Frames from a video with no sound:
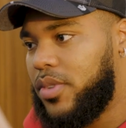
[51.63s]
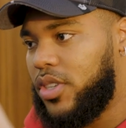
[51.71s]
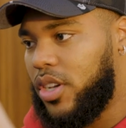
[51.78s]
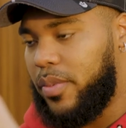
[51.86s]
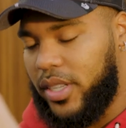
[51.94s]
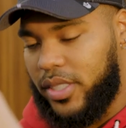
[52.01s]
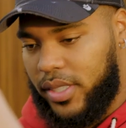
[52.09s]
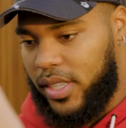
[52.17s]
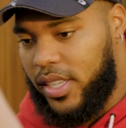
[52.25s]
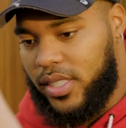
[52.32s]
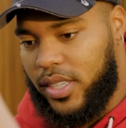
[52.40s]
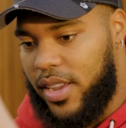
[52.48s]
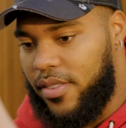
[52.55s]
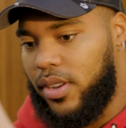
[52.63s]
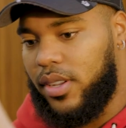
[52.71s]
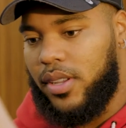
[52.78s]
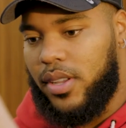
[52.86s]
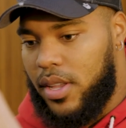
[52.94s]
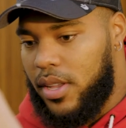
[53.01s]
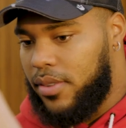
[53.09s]
you know, been each and every
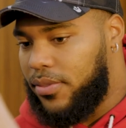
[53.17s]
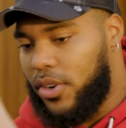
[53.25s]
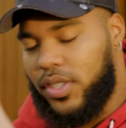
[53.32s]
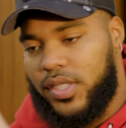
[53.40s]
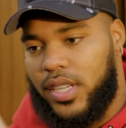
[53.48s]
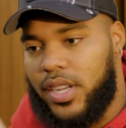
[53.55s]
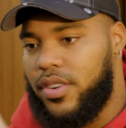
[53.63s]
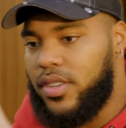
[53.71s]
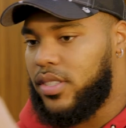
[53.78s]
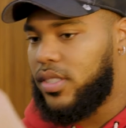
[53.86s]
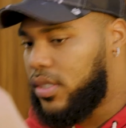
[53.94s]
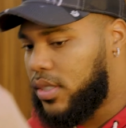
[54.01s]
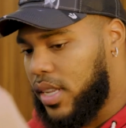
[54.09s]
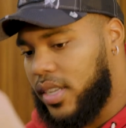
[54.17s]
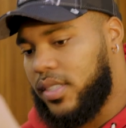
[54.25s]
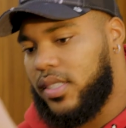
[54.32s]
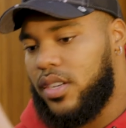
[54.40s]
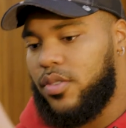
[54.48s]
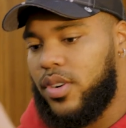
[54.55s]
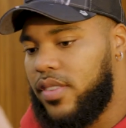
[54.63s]
first series, second
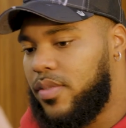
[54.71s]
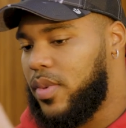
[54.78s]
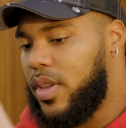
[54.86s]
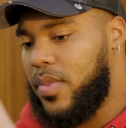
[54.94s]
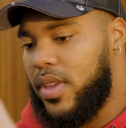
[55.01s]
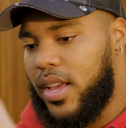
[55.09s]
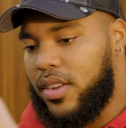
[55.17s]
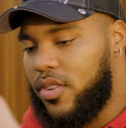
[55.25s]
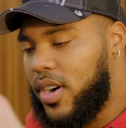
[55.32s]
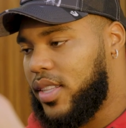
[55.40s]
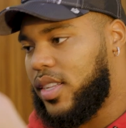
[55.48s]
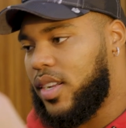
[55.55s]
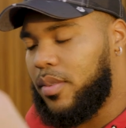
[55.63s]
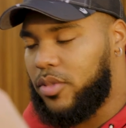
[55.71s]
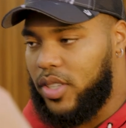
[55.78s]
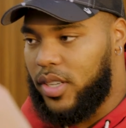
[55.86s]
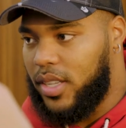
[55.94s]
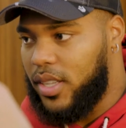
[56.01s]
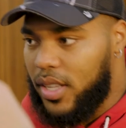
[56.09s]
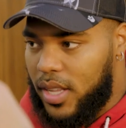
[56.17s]
series, whatever it may be, I go out there and I'm trying
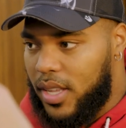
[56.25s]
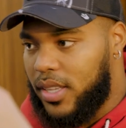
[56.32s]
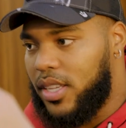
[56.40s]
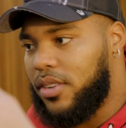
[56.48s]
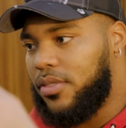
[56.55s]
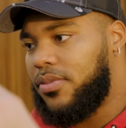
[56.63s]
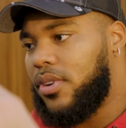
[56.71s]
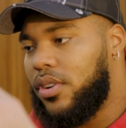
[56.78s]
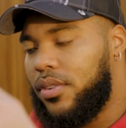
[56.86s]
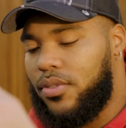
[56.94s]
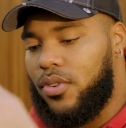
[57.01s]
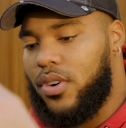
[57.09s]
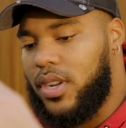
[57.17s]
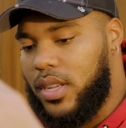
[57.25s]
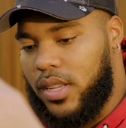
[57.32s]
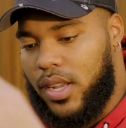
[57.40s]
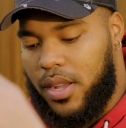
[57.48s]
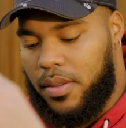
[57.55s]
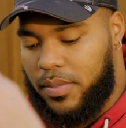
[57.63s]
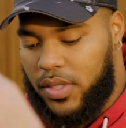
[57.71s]
to get a feel for
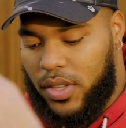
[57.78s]
it.